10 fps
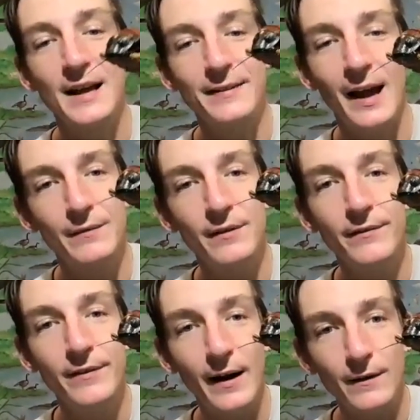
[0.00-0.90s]
is that they
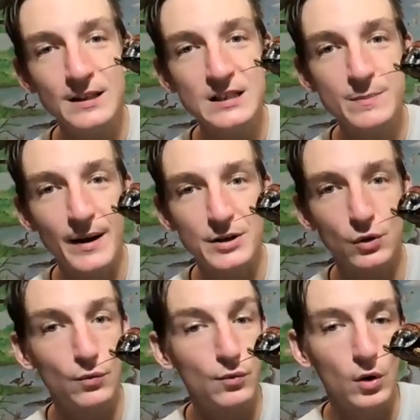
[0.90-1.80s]
have a very
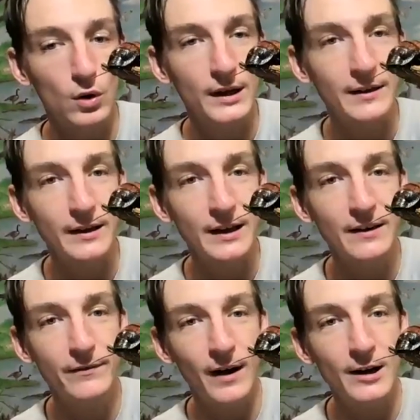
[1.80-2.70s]
special role in
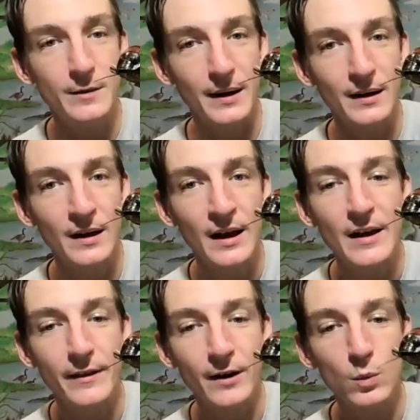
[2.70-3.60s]
the environment.
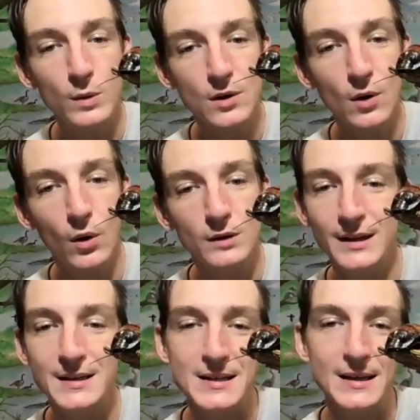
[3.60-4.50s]
They're what's
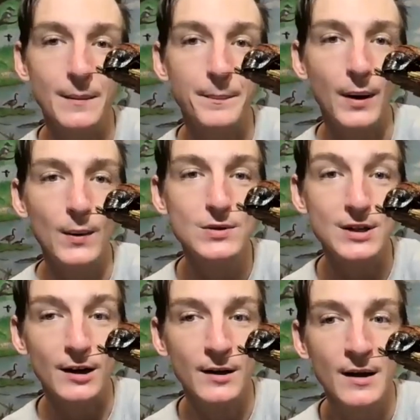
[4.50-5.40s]
called a
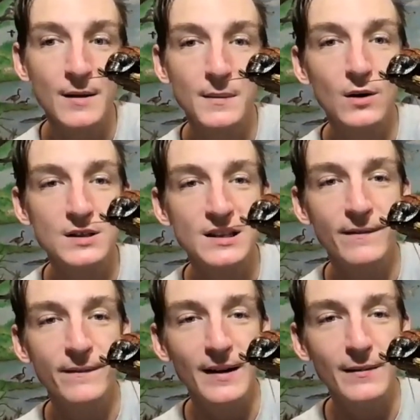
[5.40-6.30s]
decomposer, because
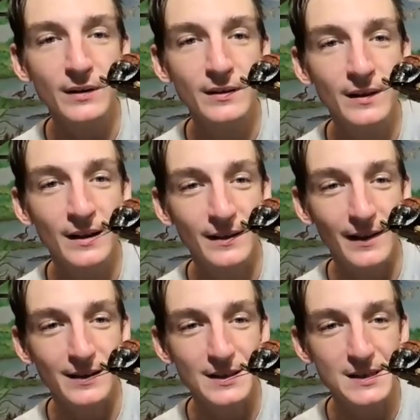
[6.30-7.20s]
the favorite
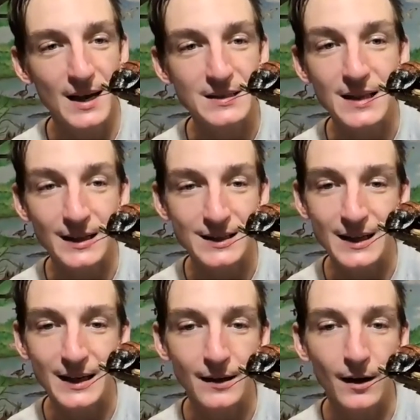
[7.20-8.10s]
thing that these guys like
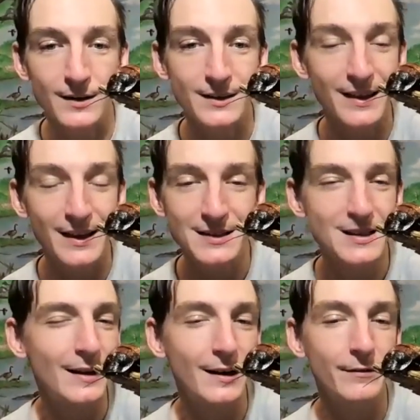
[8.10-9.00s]
to eat are
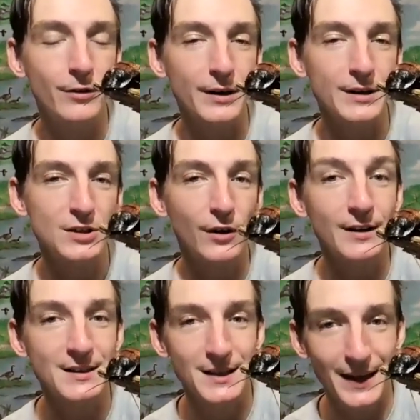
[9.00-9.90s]
things that have already
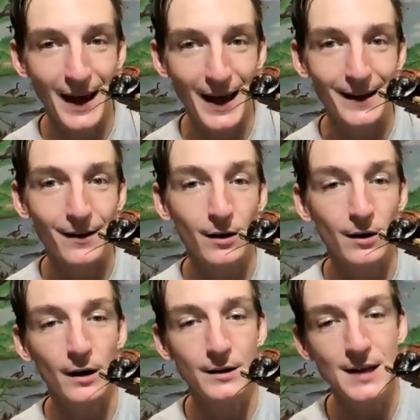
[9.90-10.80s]
started to decay
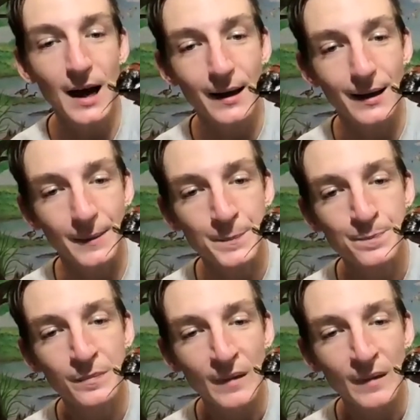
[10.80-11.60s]
or are dying.